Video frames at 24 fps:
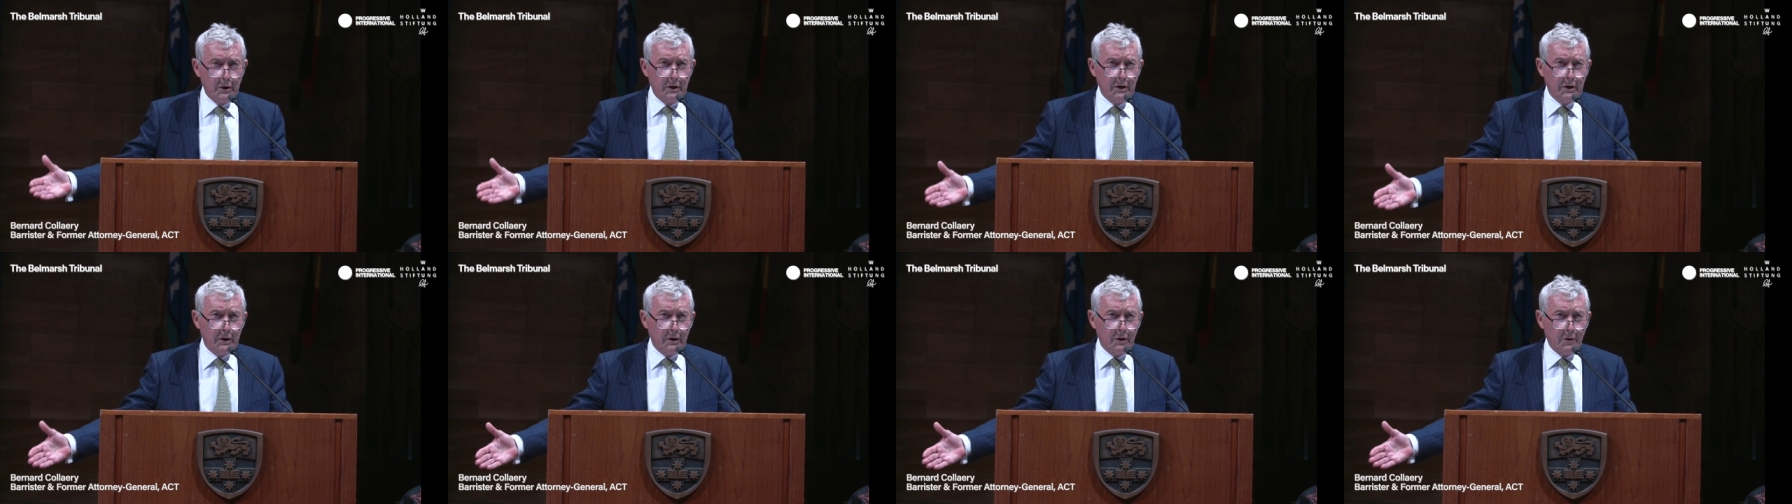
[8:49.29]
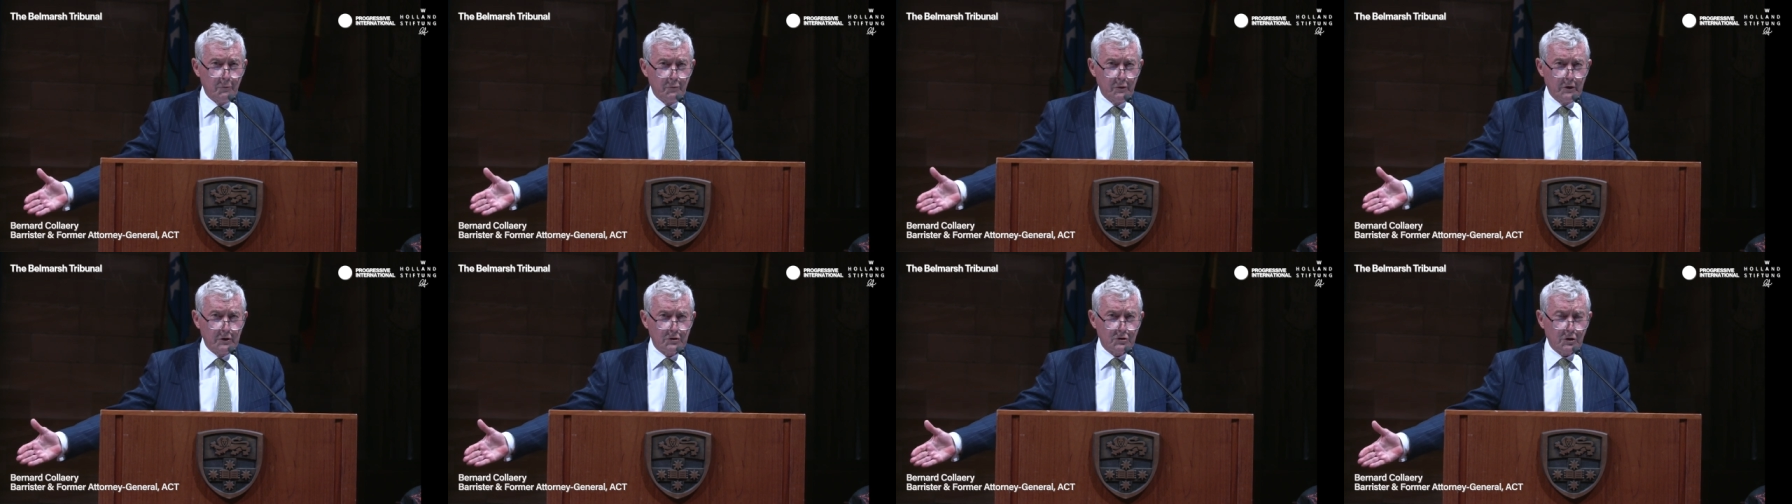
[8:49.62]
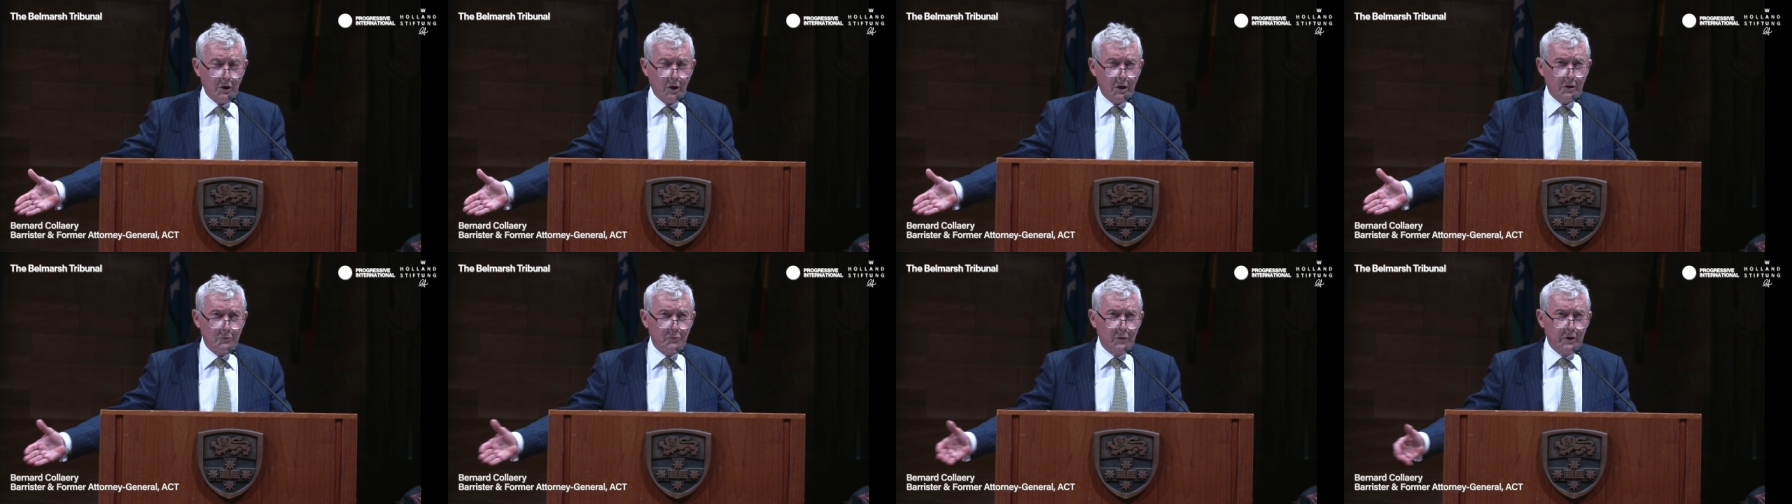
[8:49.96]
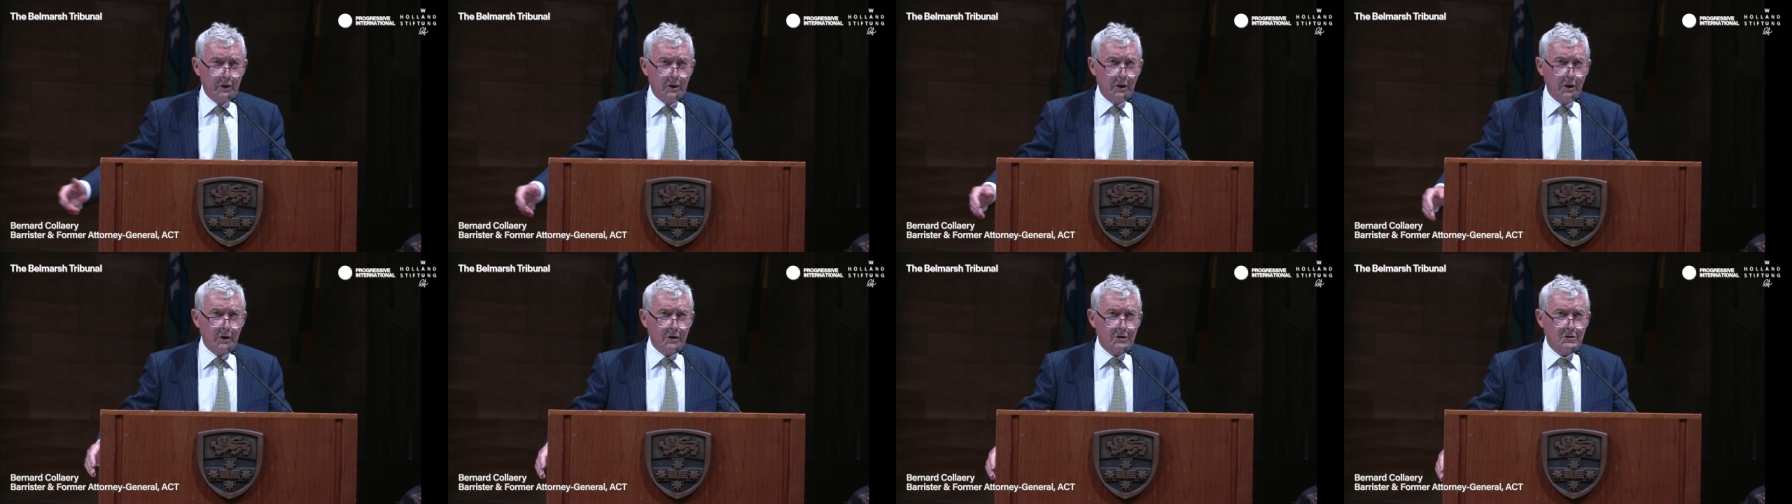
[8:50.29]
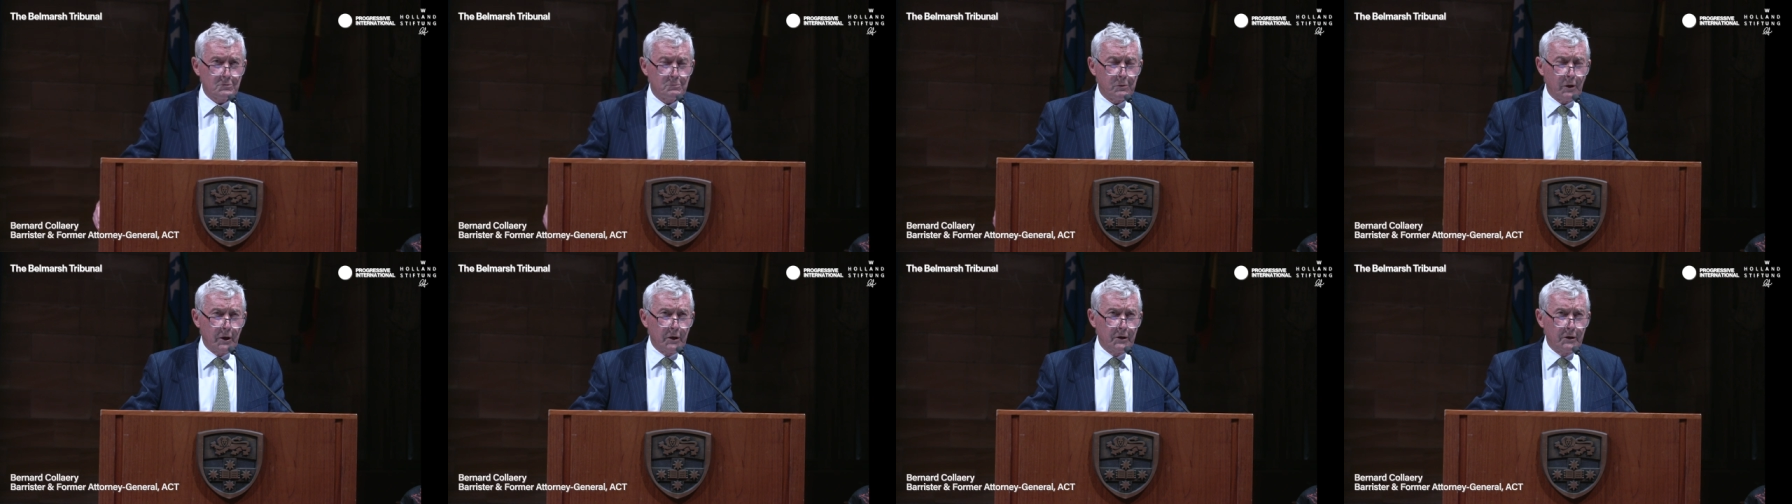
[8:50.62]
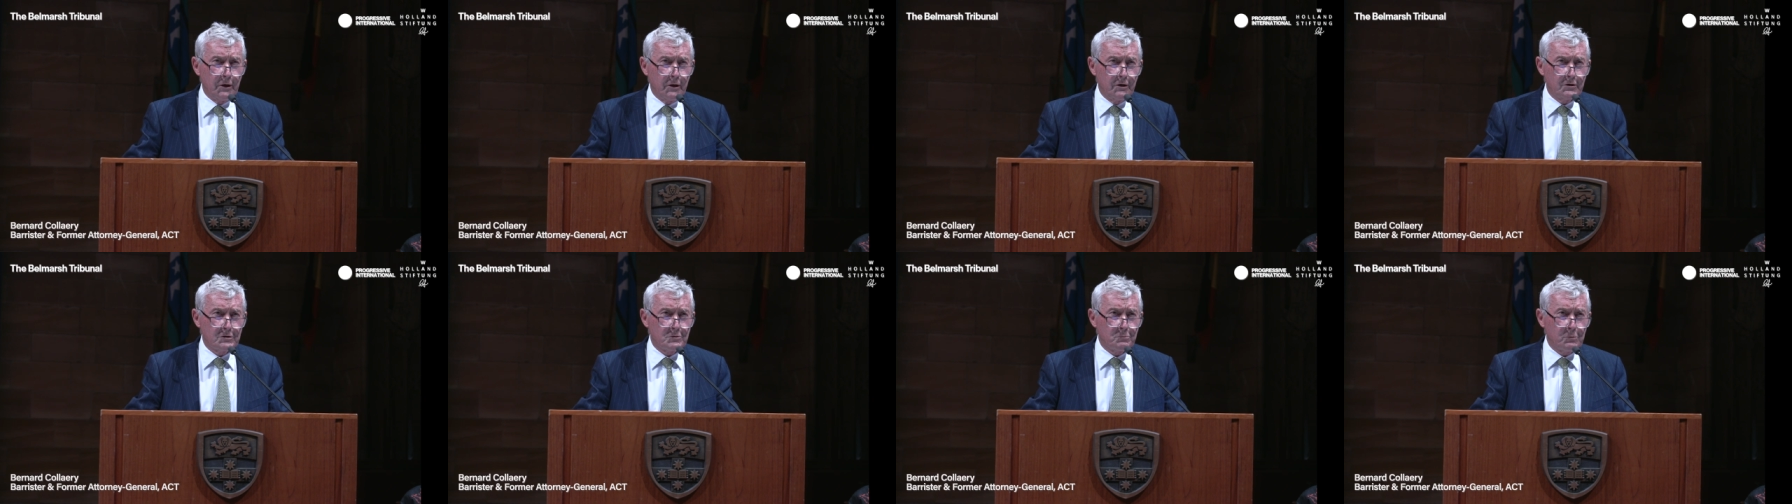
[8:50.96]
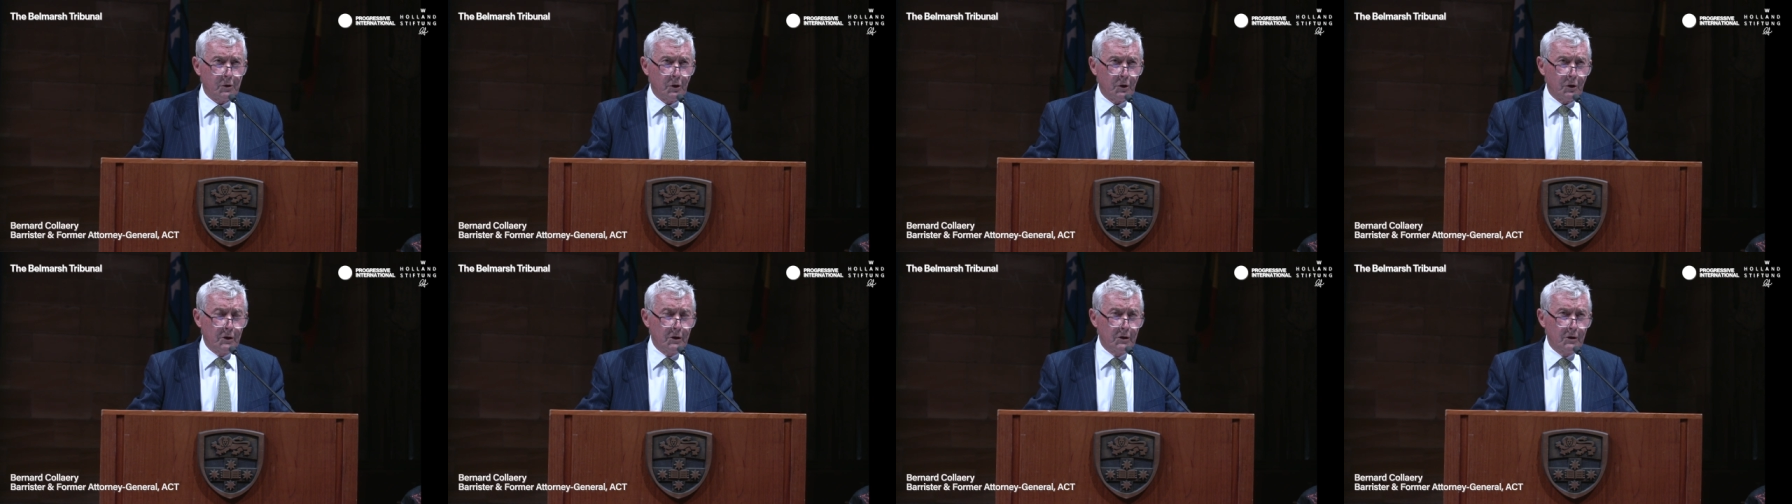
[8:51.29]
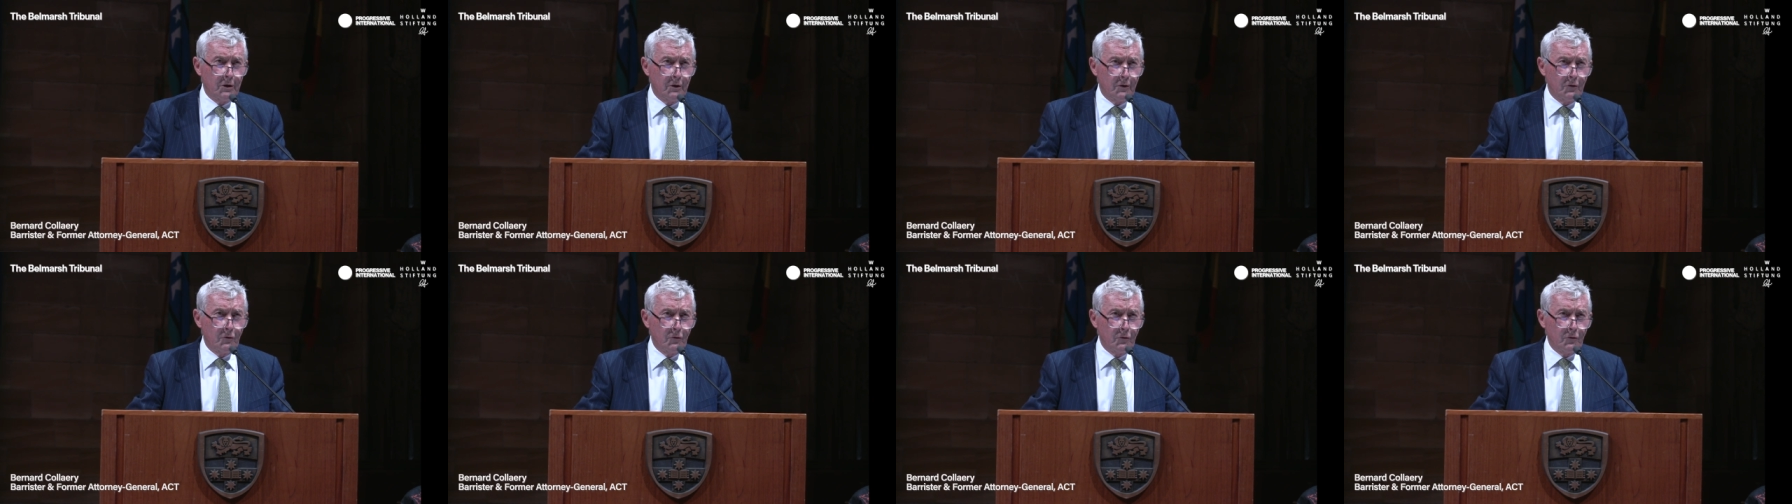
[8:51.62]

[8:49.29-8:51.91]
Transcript: here beside me explain his plea